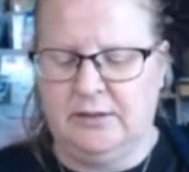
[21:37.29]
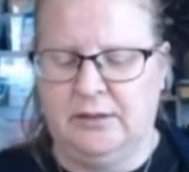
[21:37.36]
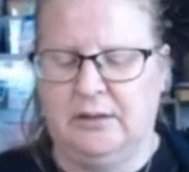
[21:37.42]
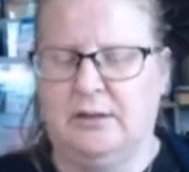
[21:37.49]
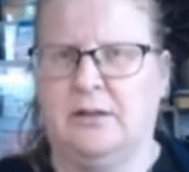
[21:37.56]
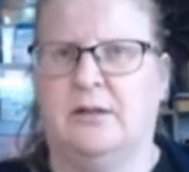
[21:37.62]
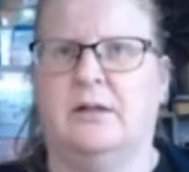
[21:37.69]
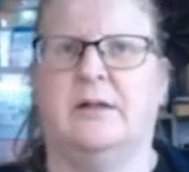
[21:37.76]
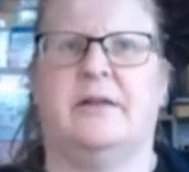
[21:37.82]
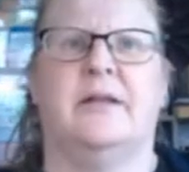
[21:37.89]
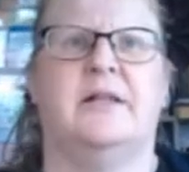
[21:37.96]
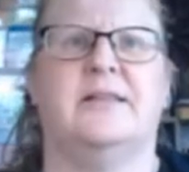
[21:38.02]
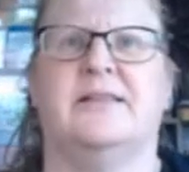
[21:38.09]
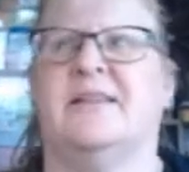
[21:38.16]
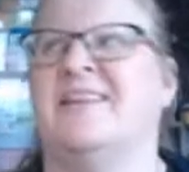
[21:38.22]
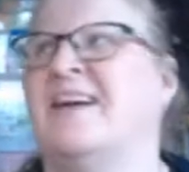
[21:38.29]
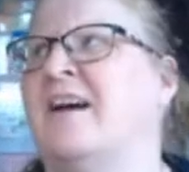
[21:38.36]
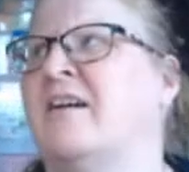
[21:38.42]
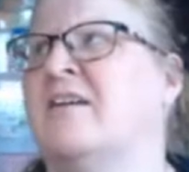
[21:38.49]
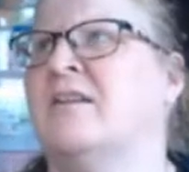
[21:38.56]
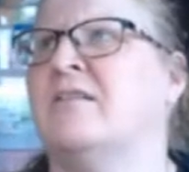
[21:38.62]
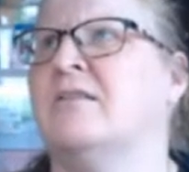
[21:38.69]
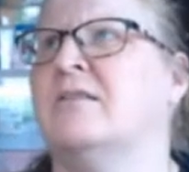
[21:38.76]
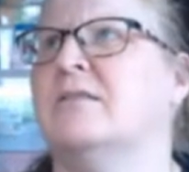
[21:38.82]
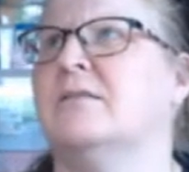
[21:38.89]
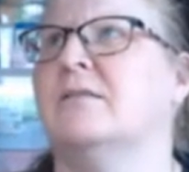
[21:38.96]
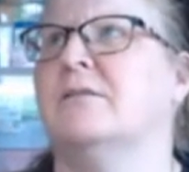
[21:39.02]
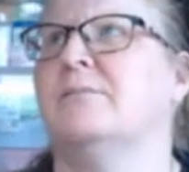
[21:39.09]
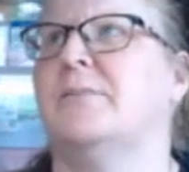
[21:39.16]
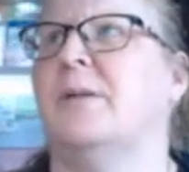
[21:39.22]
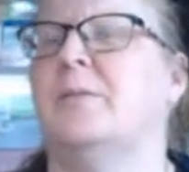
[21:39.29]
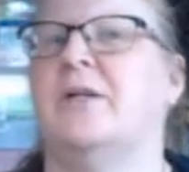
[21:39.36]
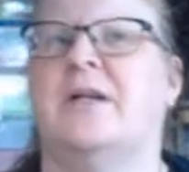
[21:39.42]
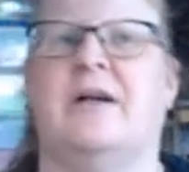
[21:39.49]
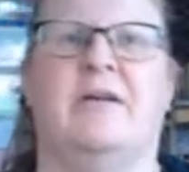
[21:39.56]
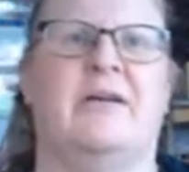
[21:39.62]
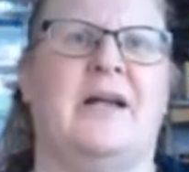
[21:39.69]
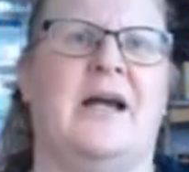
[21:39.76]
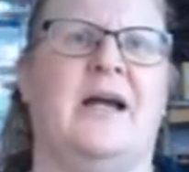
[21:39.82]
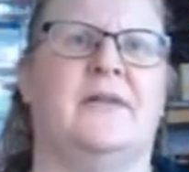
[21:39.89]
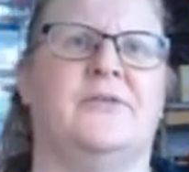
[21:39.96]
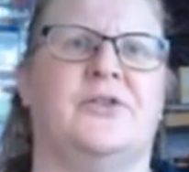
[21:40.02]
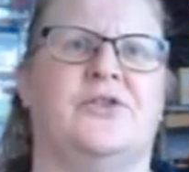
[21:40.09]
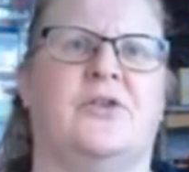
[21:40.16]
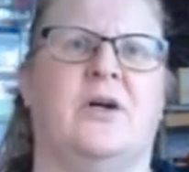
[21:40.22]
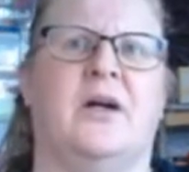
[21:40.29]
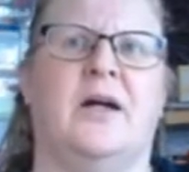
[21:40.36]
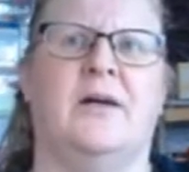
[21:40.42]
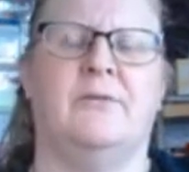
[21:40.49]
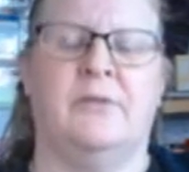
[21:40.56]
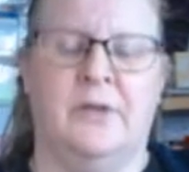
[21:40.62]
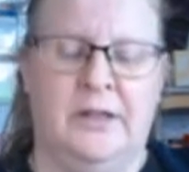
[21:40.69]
I think it's an hour, maybe an hour and a half's drive,